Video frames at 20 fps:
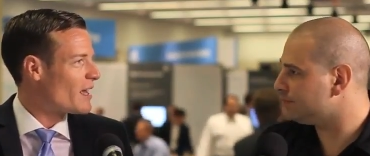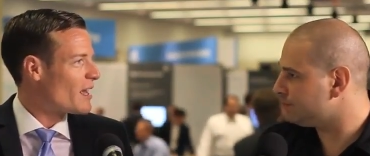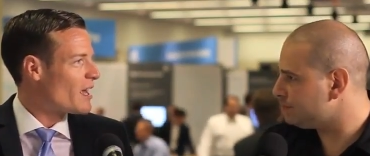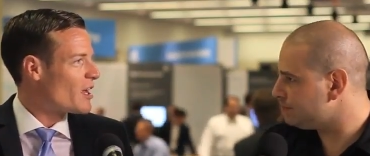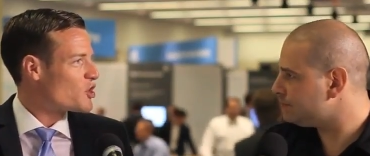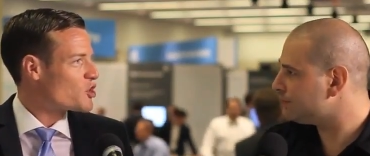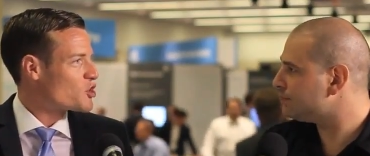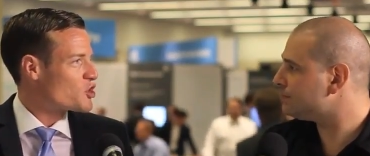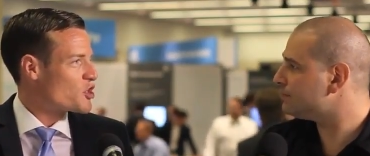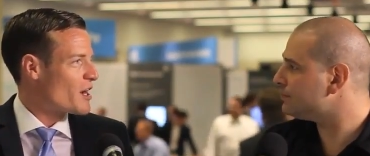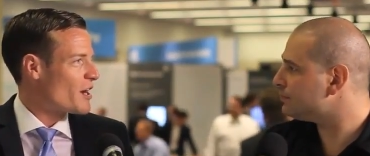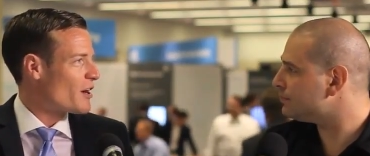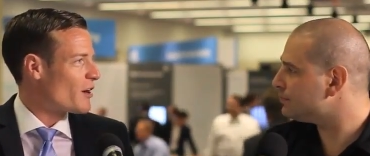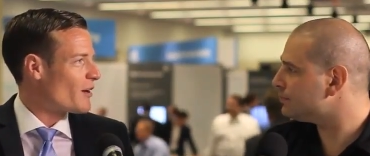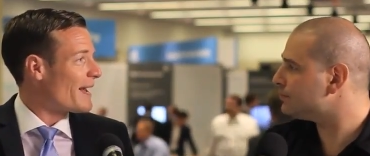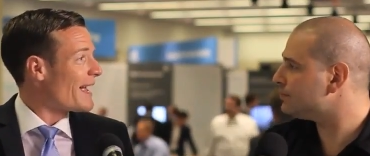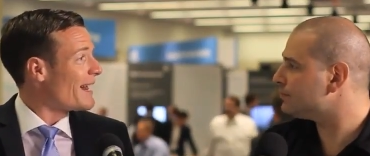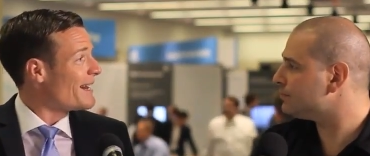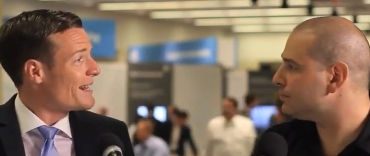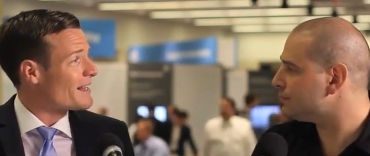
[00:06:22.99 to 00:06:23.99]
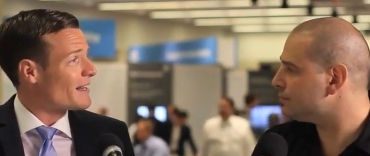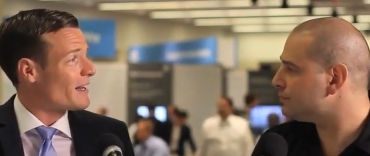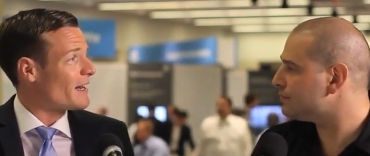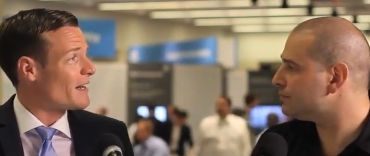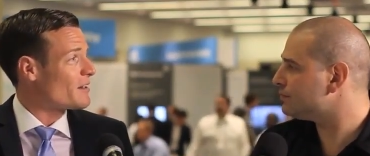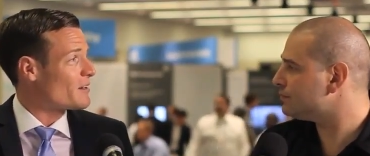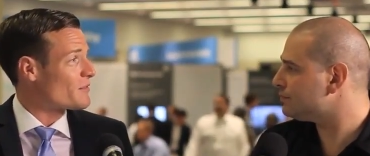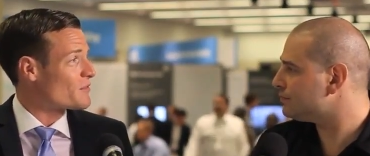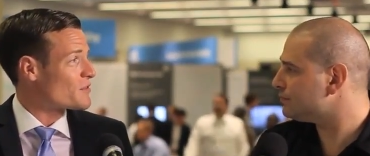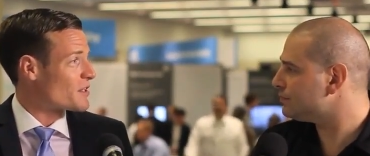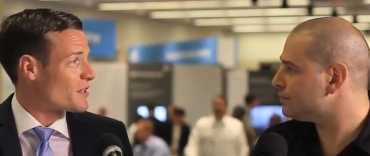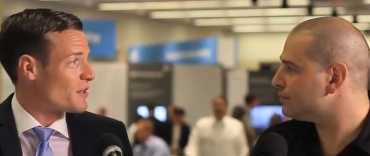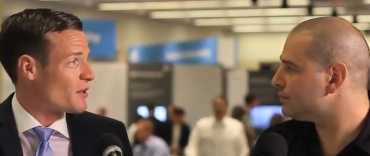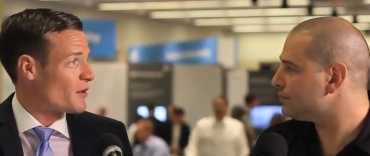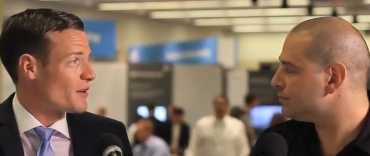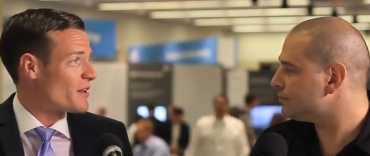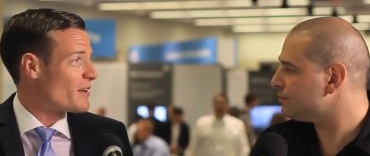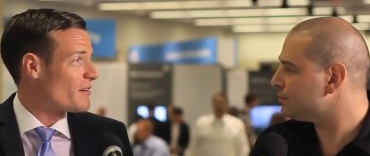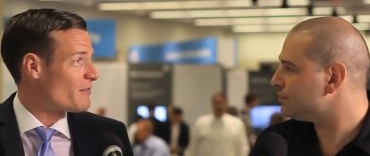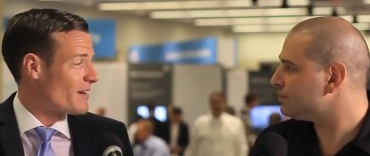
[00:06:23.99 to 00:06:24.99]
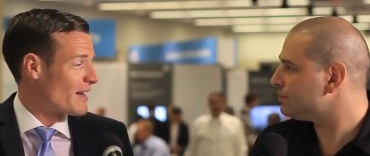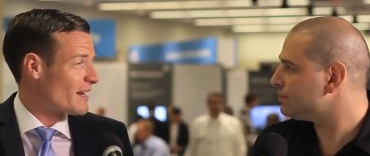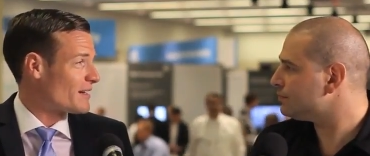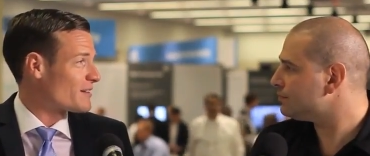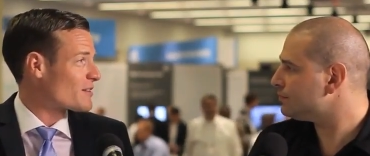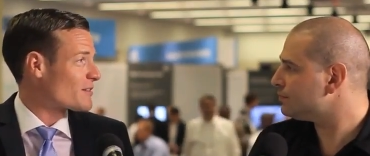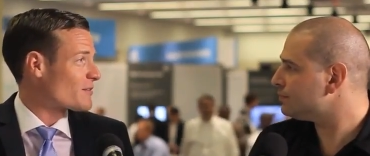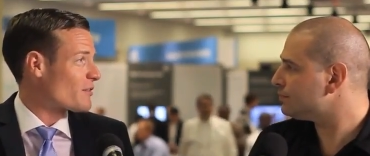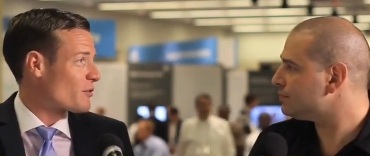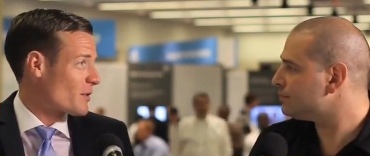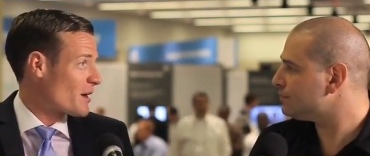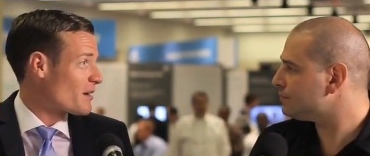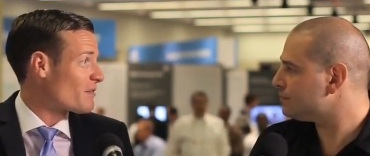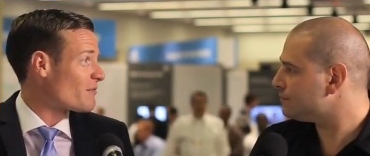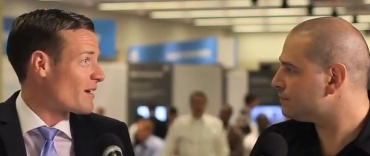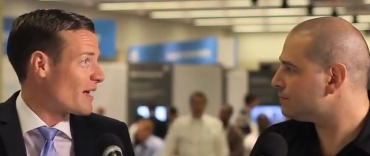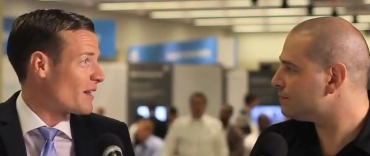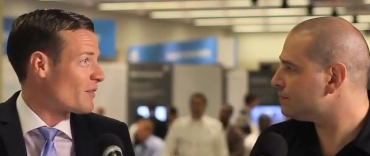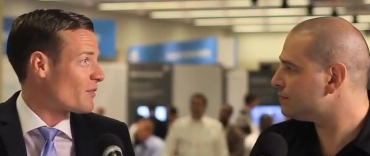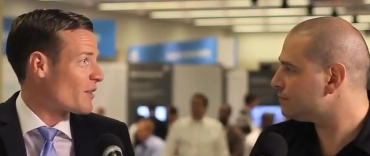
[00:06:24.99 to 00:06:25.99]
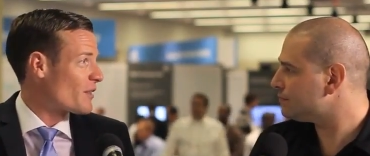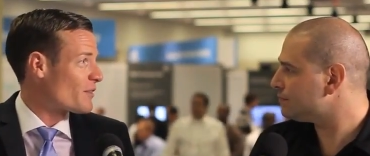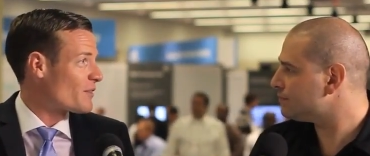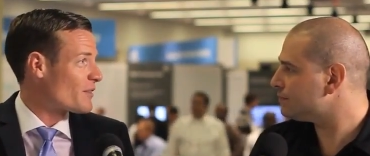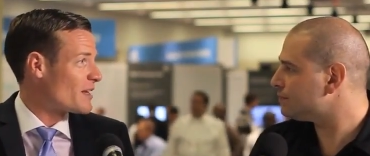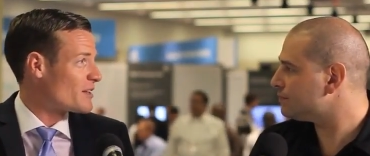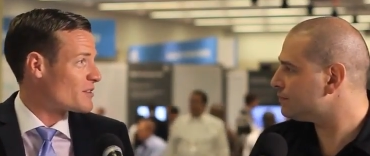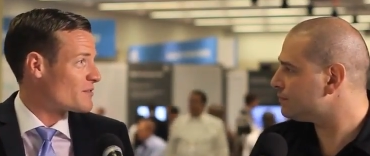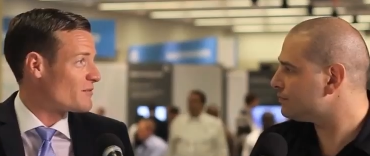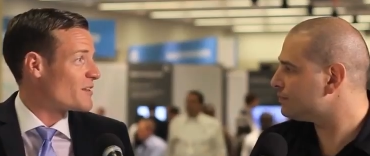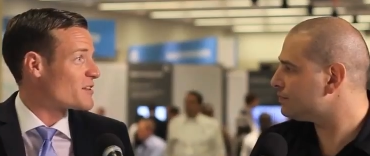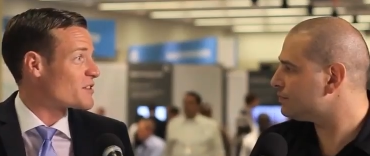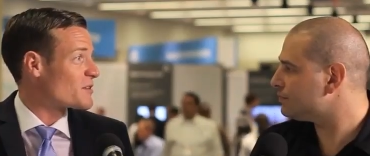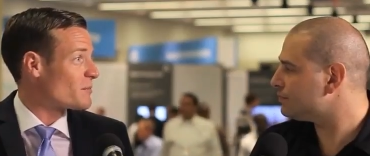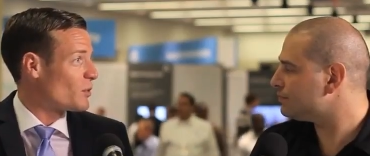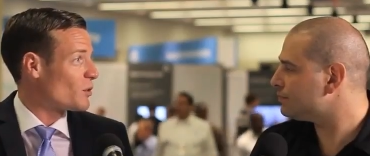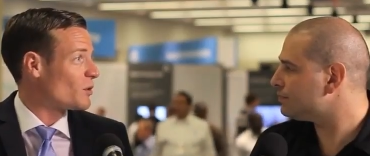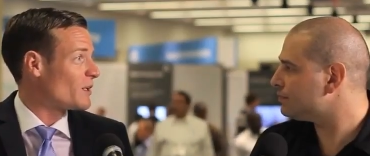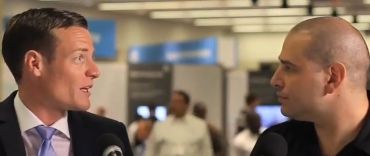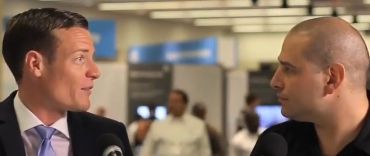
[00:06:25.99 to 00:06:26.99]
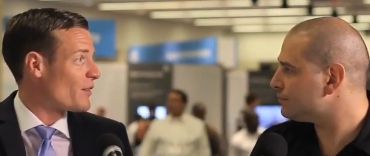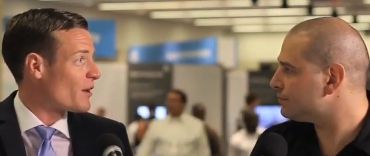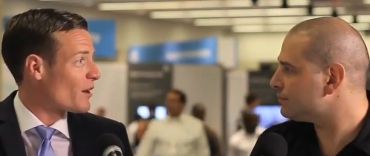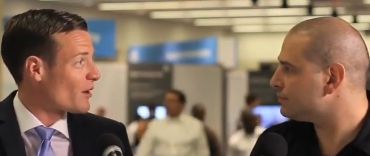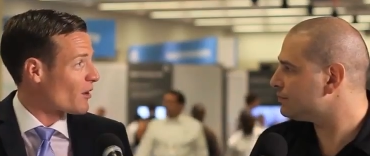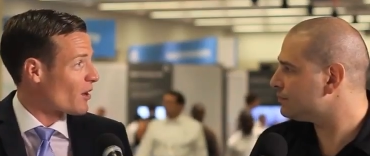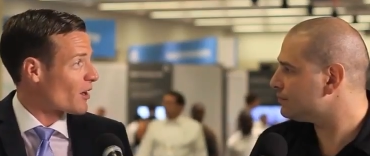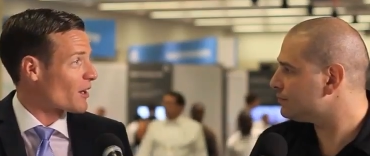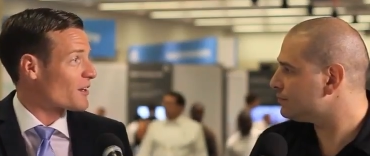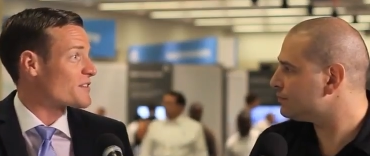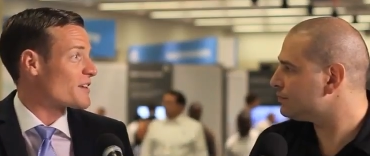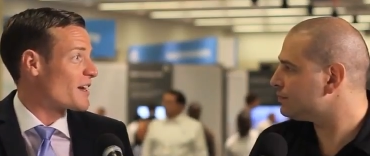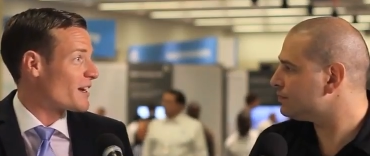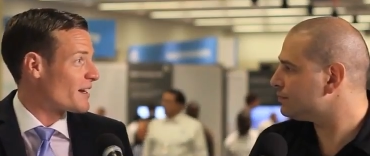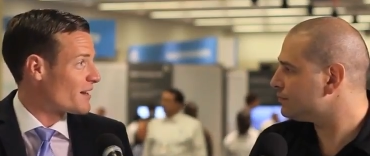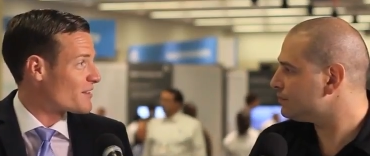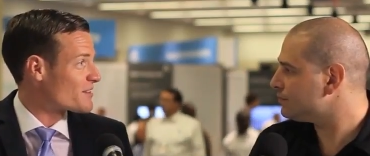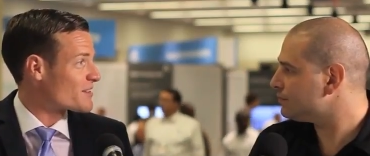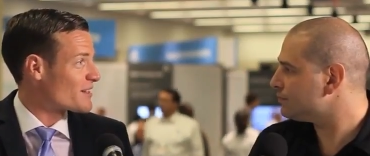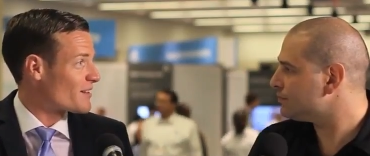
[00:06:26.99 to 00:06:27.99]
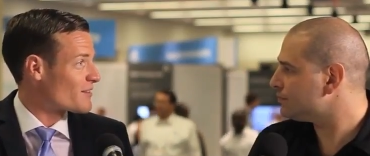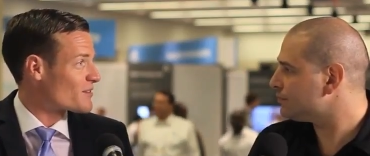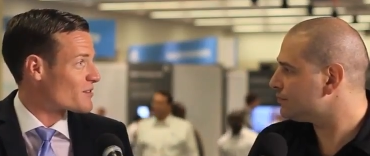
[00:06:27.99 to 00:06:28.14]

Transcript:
Speaker 1: share any kind of security event, threat event that is visible in their ArcSight instance.